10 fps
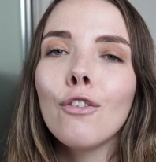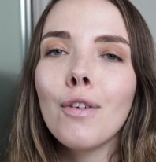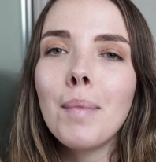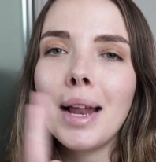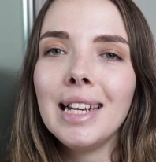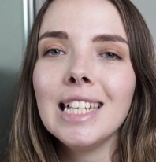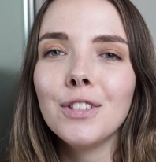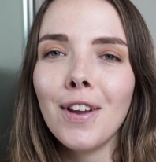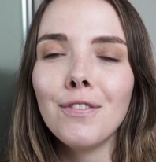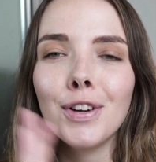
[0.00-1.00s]
from my
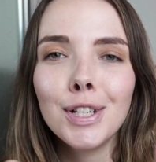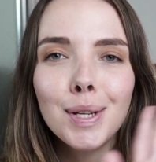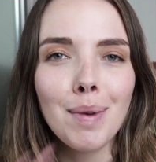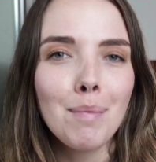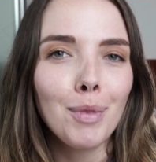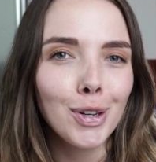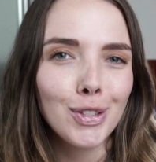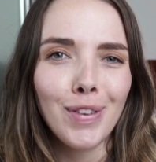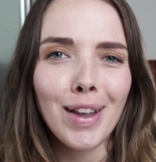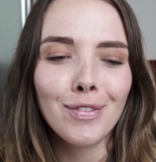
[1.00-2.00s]
least favourite to my
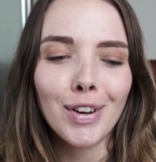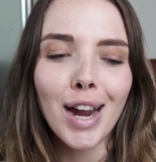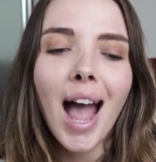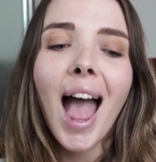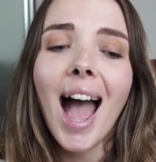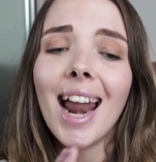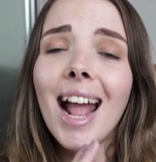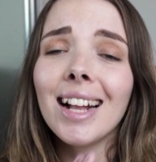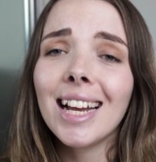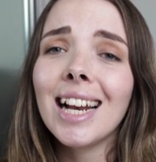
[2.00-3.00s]
most favourite, and
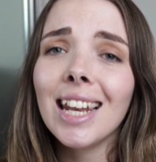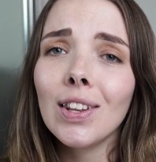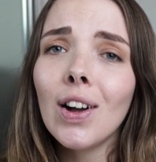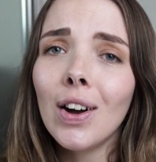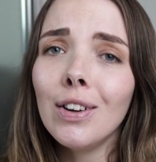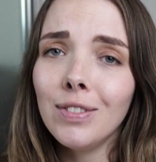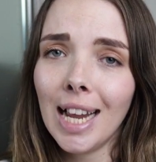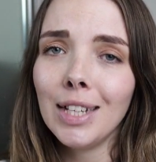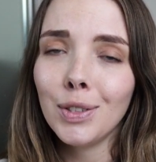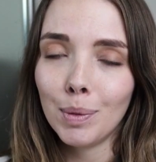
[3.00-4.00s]
I got a lot of
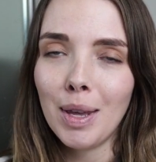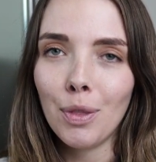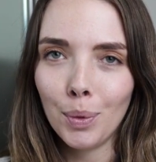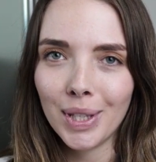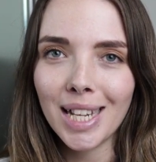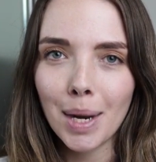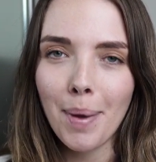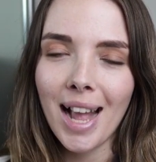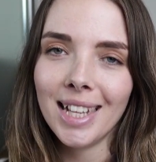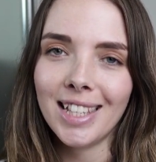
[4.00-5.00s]
Daniel Smith watercolour
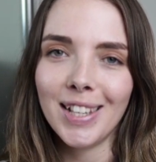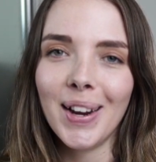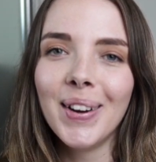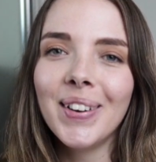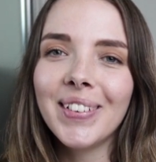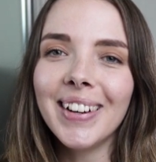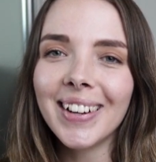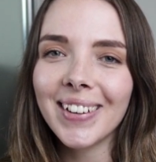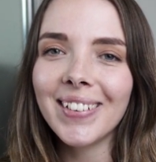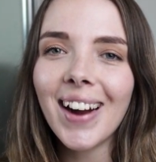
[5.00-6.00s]
paints, so we've
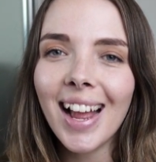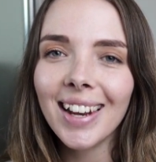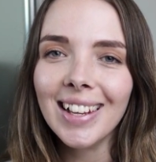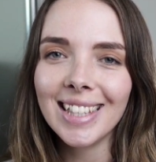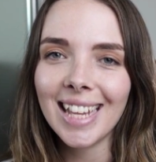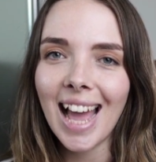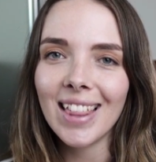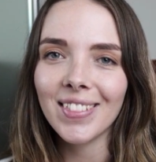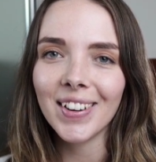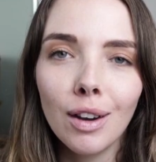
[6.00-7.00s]
got quite a lot to
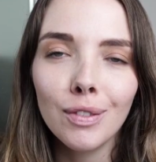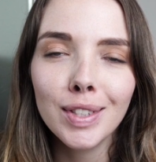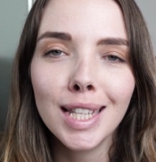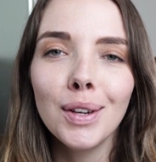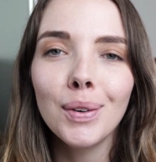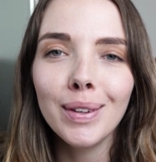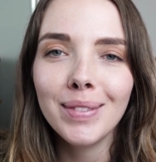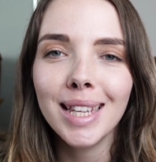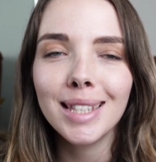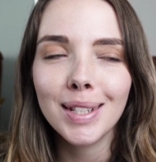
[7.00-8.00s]
get through. Obviously all of
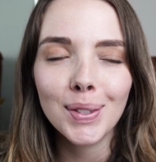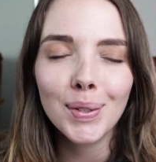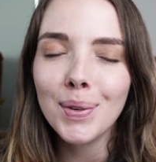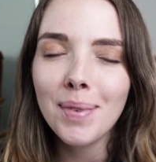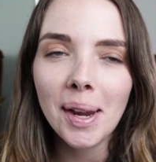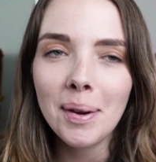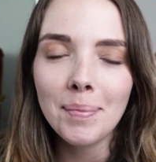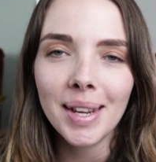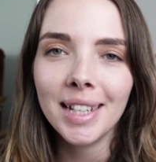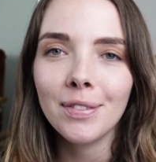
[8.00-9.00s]
these are just all my own
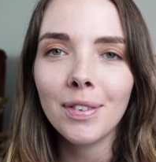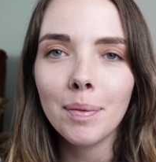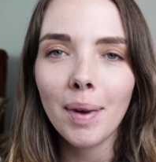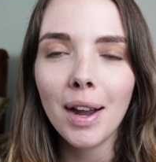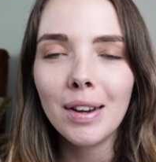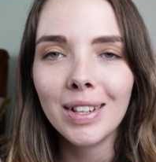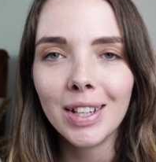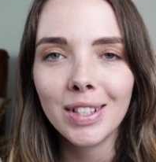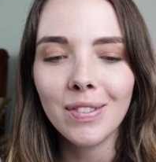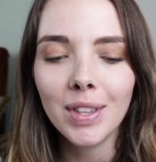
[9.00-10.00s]
opinion from my own
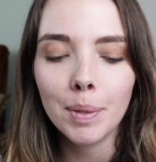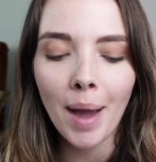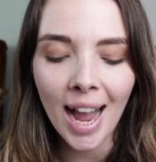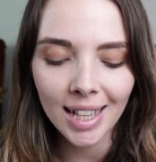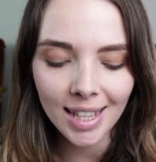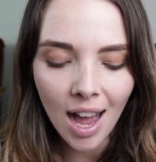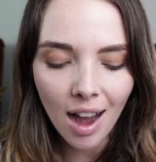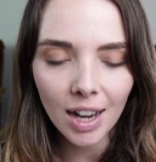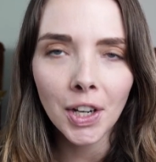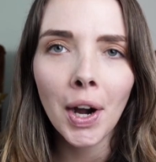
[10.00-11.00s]
use of these paints.
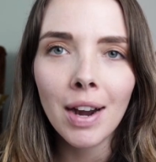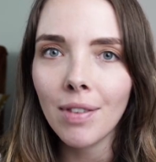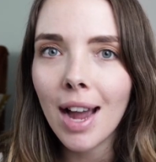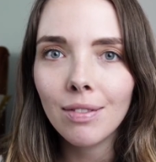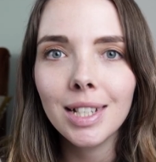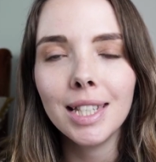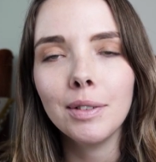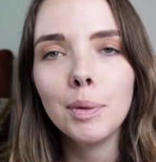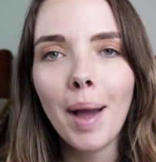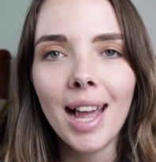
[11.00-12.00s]
I don't have every
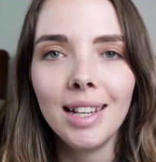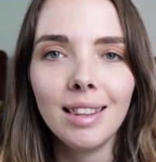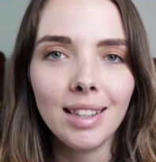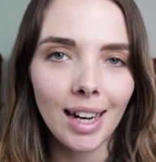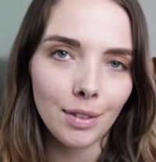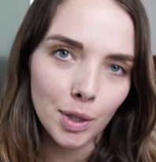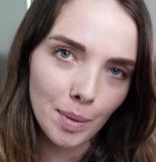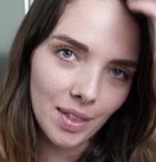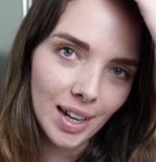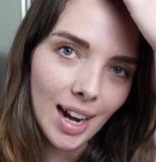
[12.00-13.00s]
single paint in the Daniel
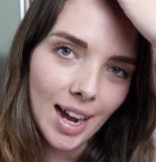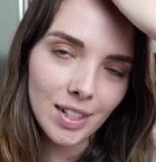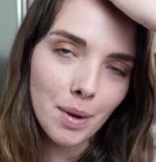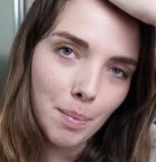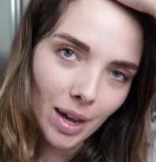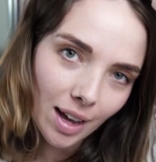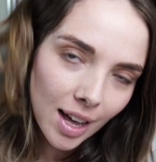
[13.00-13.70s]
Smith collection, but